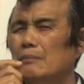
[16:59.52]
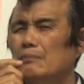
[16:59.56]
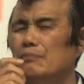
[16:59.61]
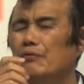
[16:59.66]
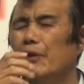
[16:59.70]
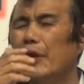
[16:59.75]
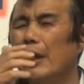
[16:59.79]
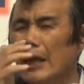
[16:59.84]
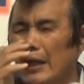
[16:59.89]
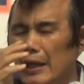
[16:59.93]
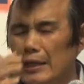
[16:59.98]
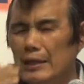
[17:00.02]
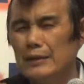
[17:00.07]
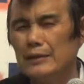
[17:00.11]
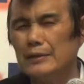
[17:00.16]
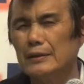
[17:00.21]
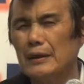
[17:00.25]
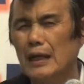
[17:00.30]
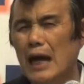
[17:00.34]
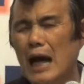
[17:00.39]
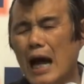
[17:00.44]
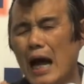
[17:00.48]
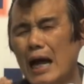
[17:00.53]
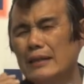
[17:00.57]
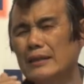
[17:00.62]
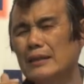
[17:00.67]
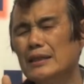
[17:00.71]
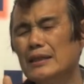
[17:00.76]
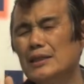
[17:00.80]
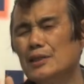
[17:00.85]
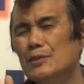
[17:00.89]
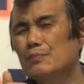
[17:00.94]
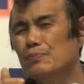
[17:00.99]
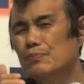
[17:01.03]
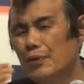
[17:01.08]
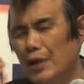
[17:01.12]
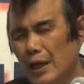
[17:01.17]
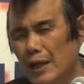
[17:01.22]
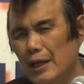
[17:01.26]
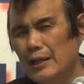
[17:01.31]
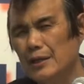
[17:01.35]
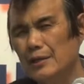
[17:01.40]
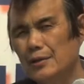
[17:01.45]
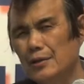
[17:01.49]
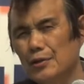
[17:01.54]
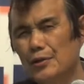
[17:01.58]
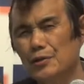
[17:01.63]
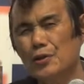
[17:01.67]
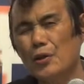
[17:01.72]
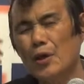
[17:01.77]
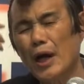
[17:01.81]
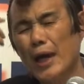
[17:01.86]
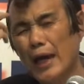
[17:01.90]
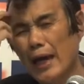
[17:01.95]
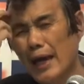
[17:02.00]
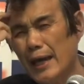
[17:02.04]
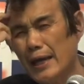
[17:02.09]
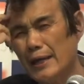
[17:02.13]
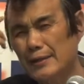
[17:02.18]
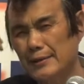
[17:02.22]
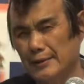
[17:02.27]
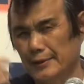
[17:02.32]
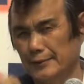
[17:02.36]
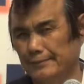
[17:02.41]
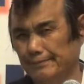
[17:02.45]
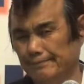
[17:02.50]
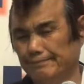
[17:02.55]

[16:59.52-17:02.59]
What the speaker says: brain. Heart is brain, your head.